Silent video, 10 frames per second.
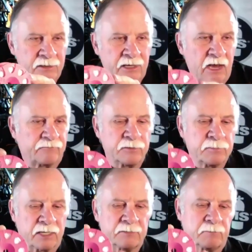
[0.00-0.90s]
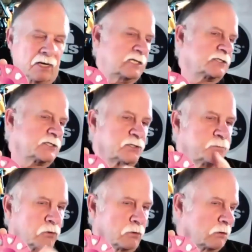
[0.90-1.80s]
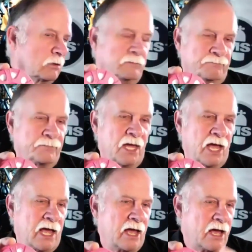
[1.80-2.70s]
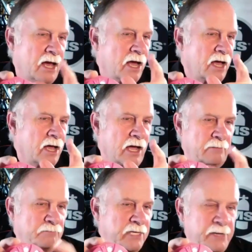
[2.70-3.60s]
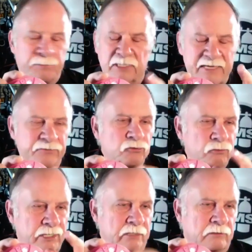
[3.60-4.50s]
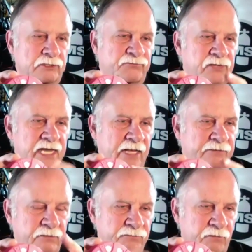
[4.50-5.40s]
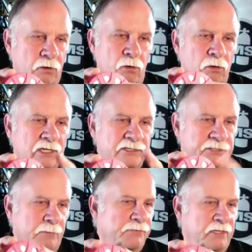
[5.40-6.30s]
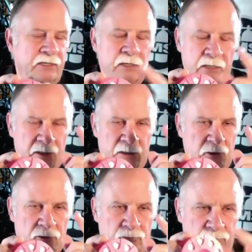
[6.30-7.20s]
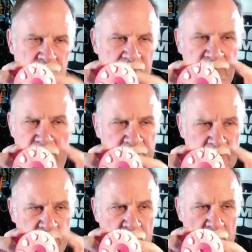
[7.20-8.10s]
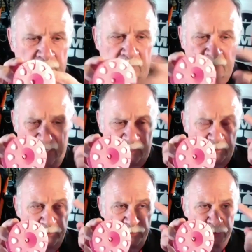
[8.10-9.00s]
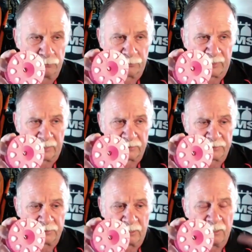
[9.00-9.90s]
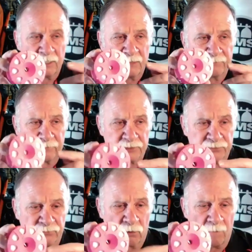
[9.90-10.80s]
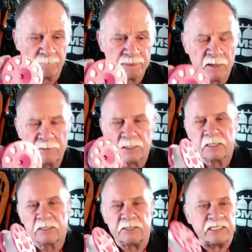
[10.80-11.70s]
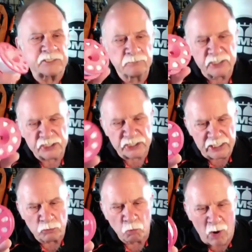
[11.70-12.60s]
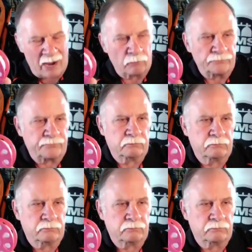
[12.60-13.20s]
everybody buys a spool and people, even reels, forget to do something really, really important. Actually, 2 things. First of all, these are machine wound.